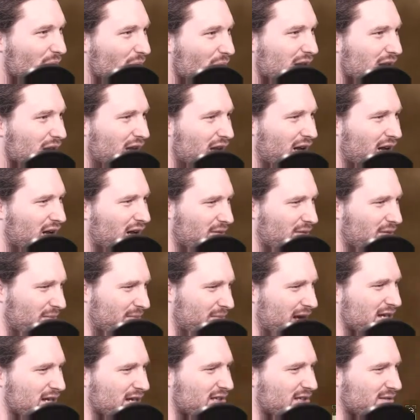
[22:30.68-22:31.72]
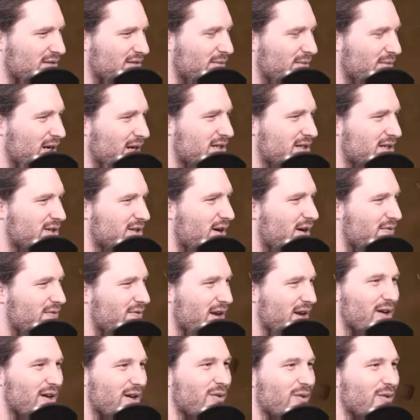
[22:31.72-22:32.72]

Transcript: My Starfighter